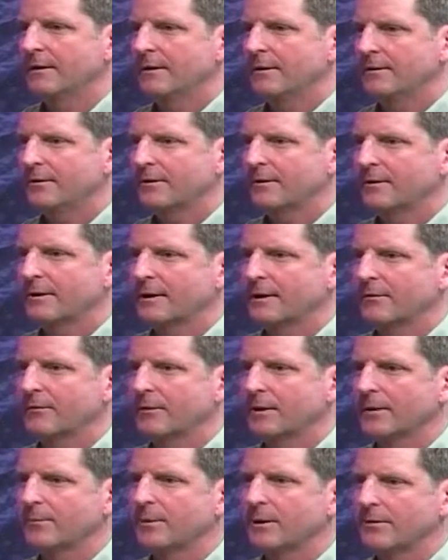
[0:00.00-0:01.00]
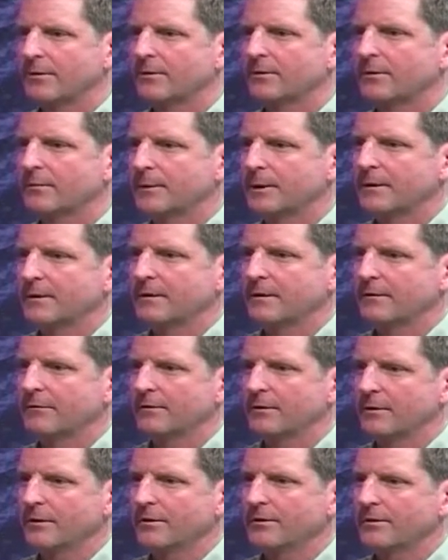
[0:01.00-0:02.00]
so that they can really participate to the
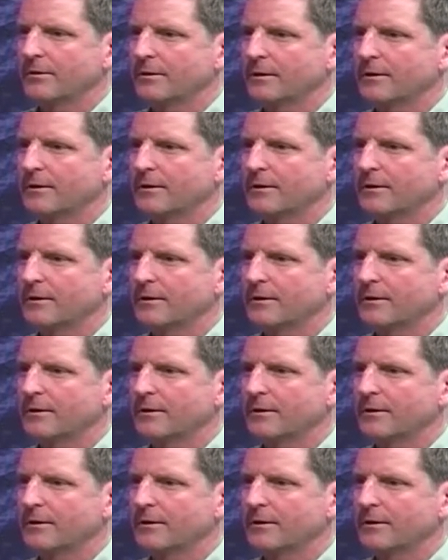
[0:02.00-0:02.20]
fullest,